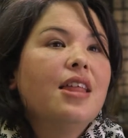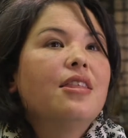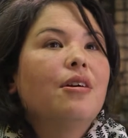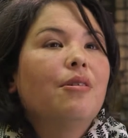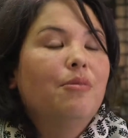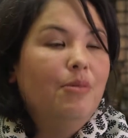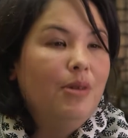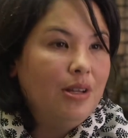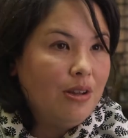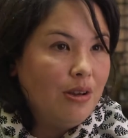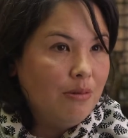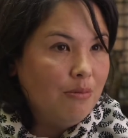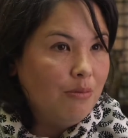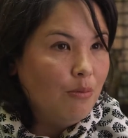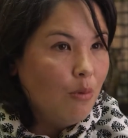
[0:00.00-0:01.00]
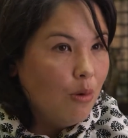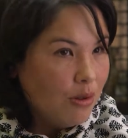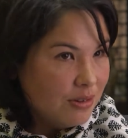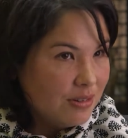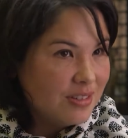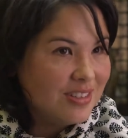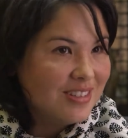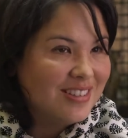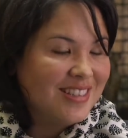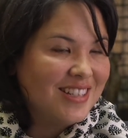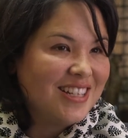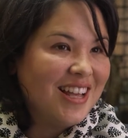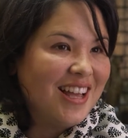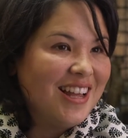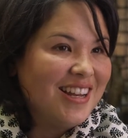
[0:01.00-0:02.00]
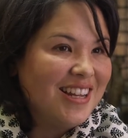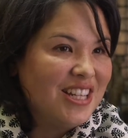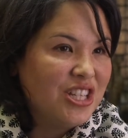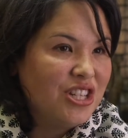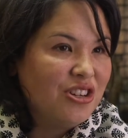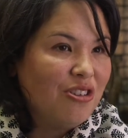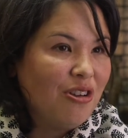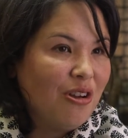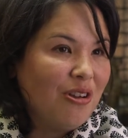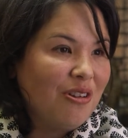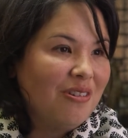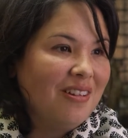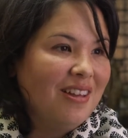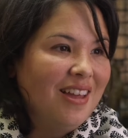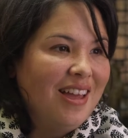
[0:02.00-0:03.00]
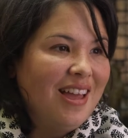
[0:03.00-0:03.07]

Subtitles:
that we don't want the Chinese to go.